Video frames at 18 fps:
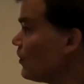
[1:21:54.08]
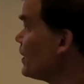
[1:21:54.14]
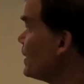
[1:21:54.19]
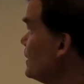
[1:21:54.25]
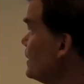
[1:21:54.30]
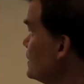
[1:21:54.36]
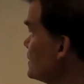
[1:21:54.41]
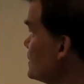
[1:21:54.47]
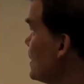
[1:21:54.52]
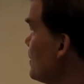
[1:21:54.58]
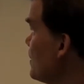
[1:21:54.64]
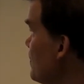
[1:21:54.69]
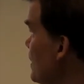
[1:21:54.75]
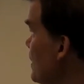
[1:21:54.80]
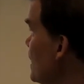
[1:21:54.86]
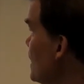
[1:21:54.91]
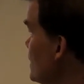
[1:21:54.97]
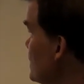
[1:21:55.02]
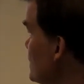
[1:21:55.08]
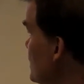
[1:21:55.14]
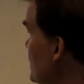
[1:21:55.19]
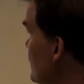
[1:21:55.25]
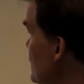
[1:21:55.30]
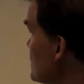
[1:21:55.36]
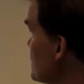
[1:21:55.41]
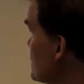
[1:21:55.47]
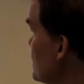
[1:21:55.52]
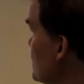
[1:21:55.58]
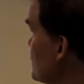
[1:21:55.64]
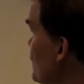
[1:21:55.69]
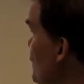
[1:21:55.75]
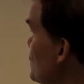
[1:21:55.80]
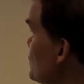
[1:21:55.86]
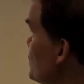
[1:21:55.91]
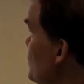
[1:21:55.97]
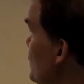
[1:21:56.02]
Okay, some
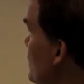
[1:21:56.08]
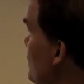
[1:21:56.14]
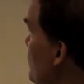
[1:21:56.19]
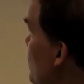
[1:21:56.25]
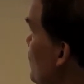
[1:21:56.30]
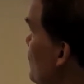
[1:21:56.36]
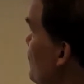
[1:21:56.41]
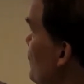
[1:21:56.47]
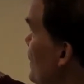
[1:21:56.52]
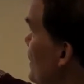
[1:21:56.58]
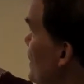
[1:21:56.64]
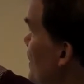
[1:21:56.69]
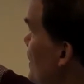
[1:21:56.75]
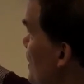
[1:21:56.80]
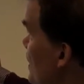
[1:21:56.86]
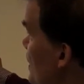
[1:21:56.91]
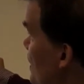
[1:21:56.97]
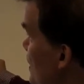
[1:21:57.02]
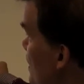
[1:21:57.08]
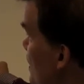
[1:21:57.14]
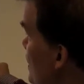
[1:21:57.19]
results first for the block fading.